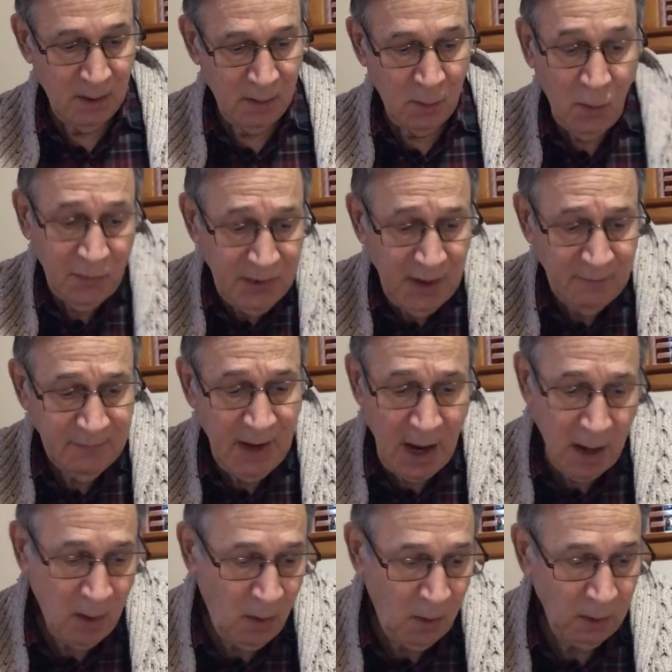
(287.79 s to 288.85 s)
Could they have
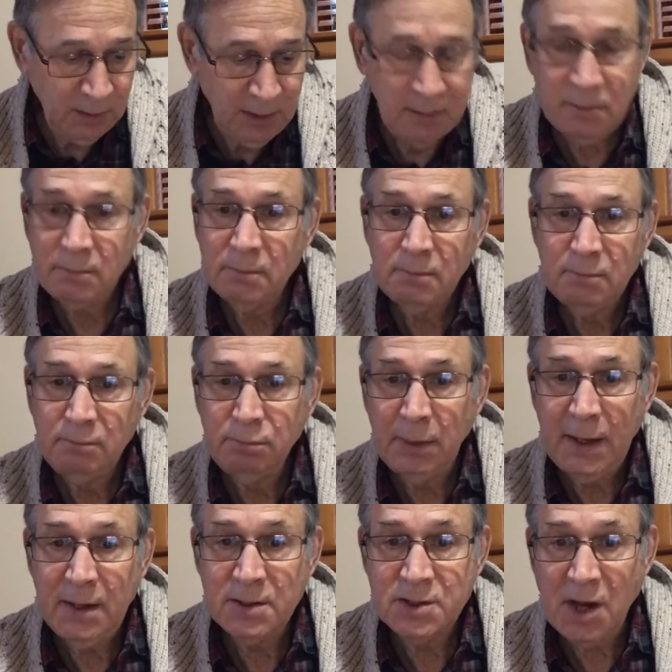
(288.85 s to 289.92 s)
not called it
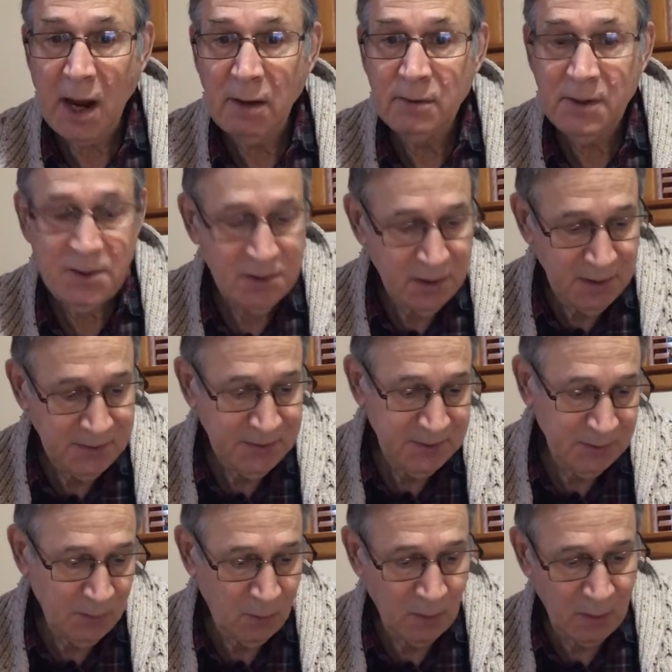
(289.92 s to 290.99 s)
plain
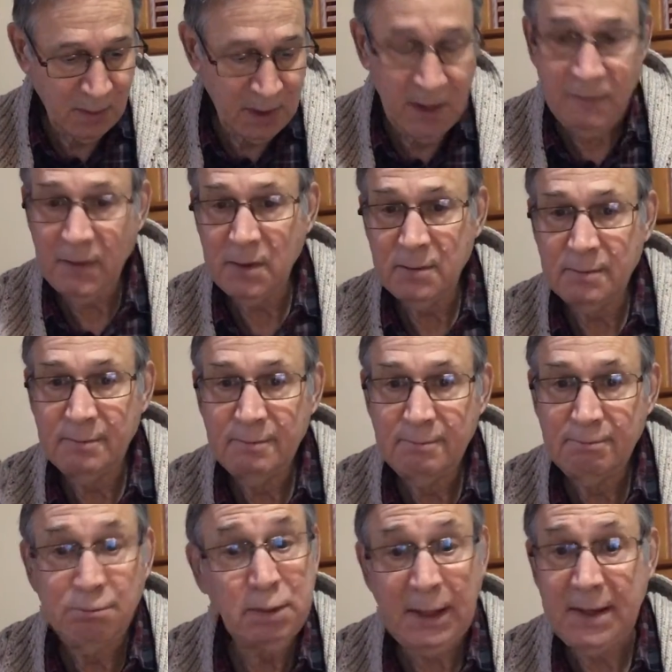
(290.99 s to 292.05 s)
childishness or even
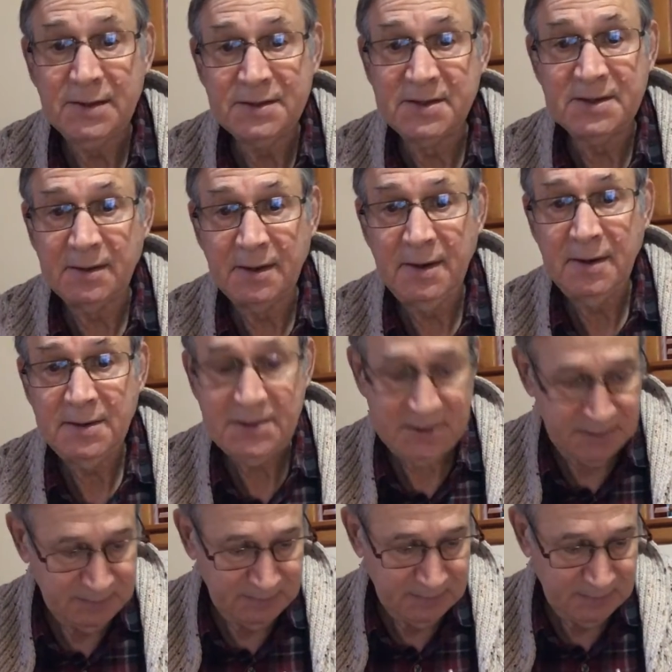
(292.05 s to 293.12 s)
plain silliness?